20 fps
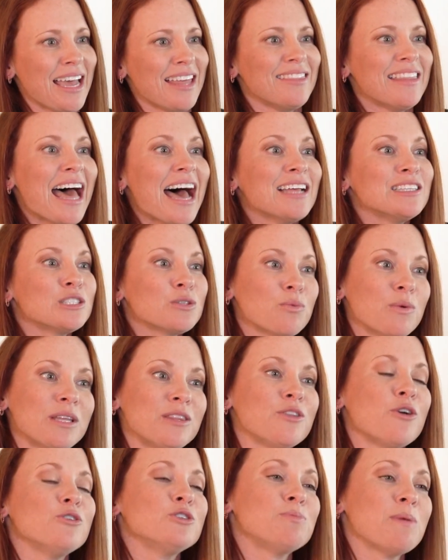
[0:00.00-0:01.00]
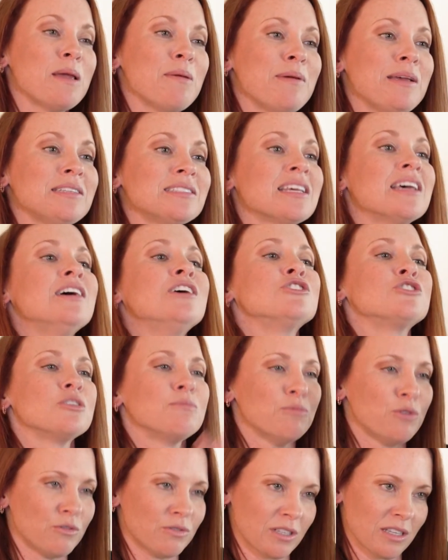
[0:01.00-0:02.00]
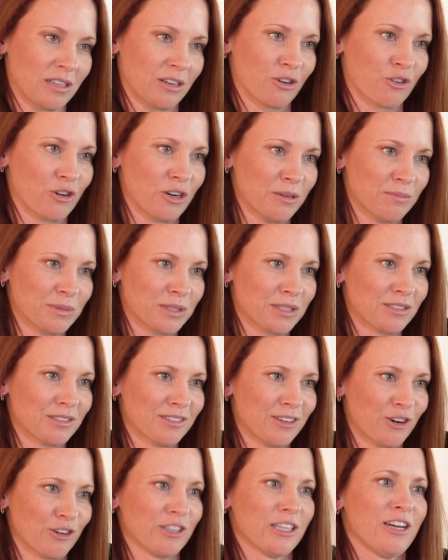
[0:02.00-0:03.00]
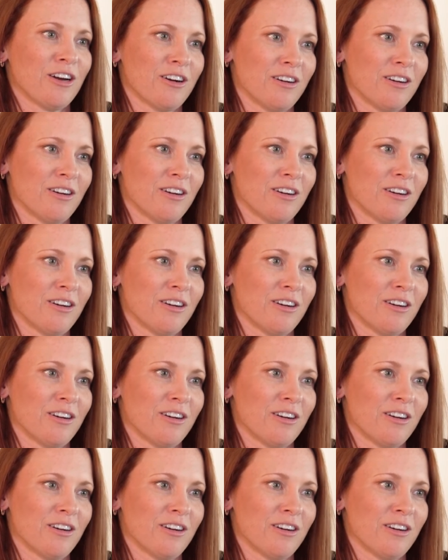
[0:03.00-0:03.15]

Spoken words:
And that's when those babies should move to their cribs earlier.